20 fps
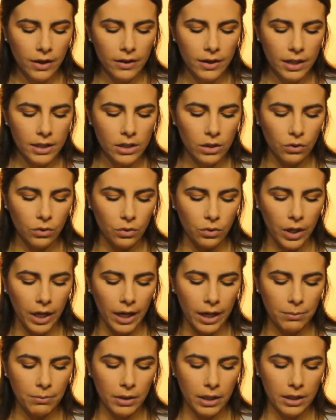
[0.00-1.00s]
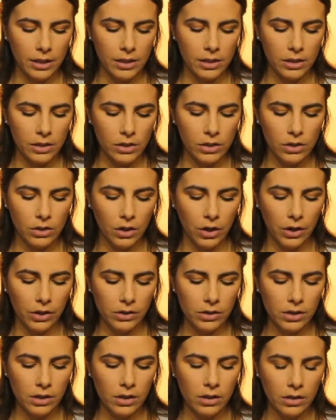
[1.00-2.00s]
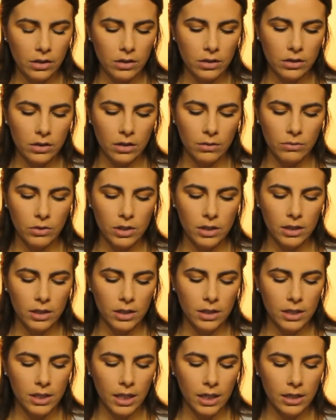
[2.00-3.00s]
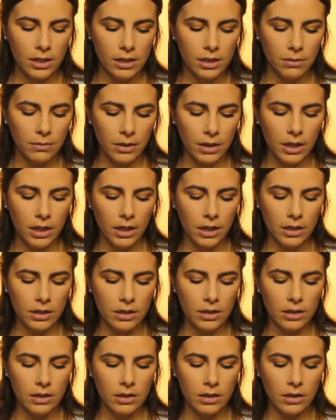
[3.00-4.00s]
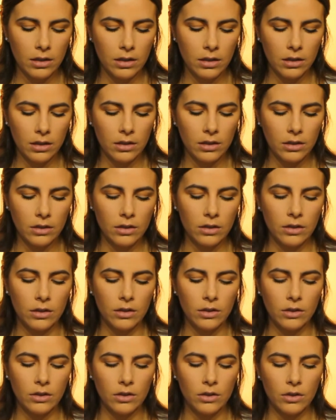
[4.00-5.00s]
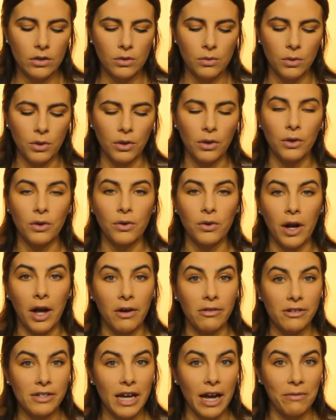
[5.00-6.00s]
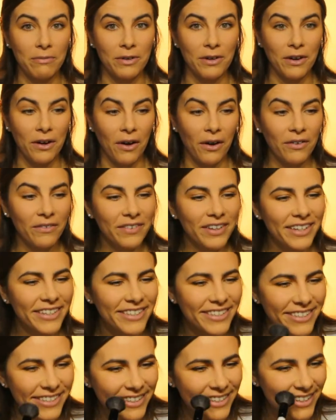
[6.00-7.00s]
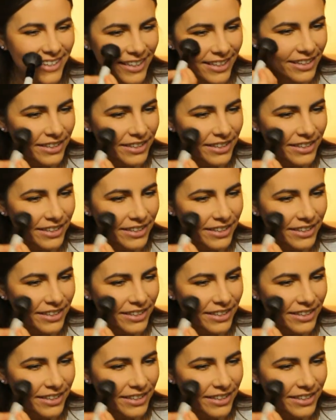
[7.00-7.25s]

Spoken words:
So I think that's a great place to start. So I'm just going to take some of this, swirl it around, tap it off.